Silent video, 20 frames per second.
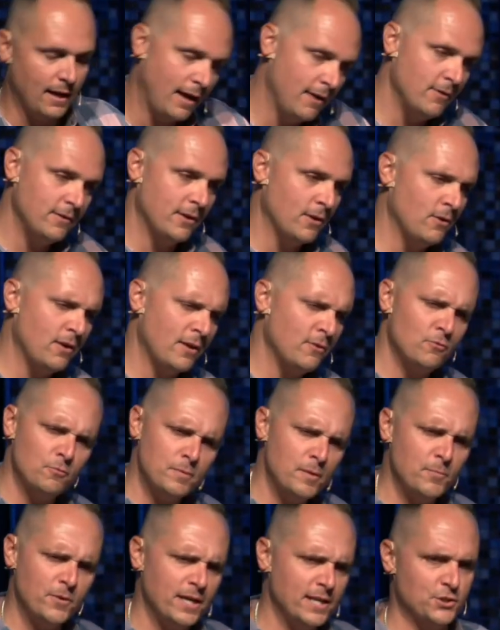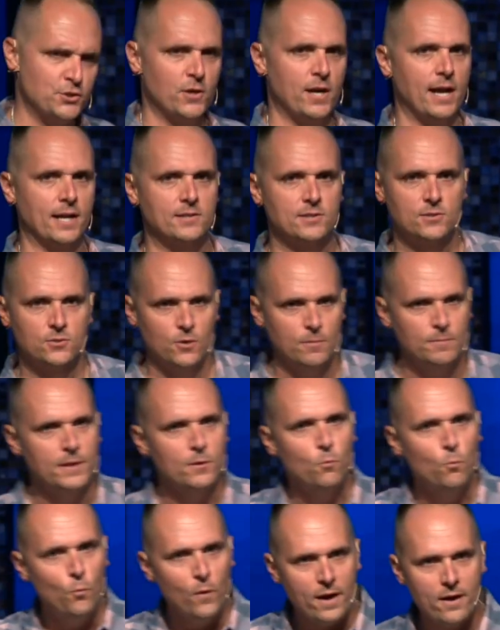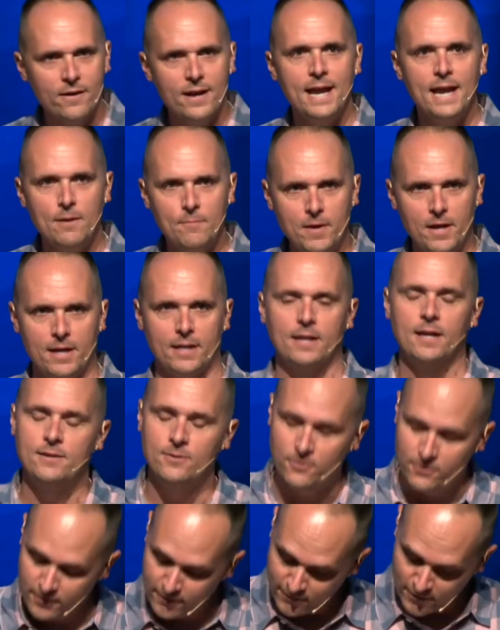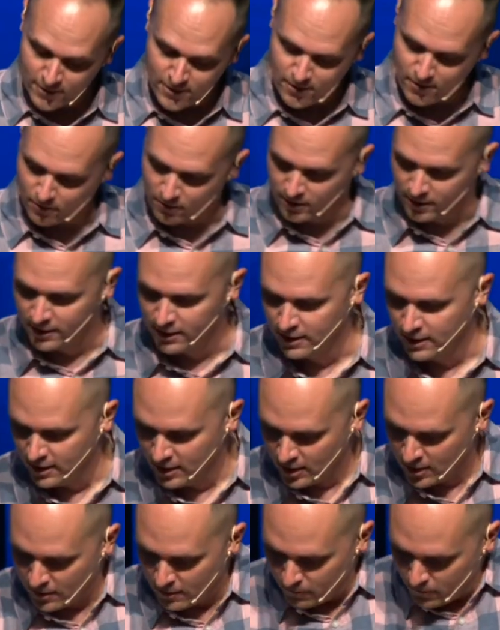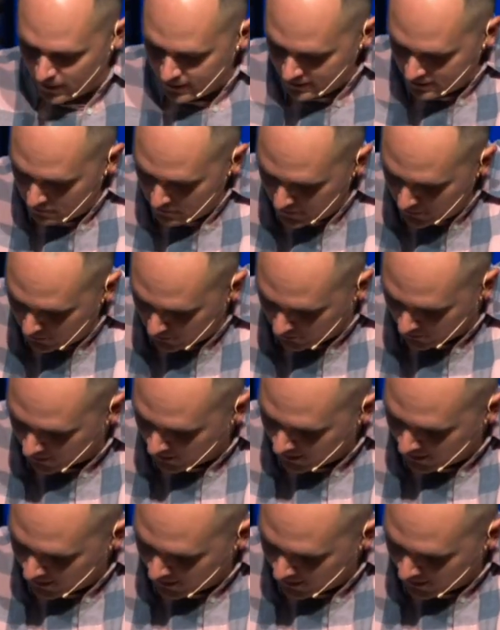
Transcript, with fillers: I don't I don't remember eight tracks. So I'm like, where am I? I don't ever know. I'm right in the middle.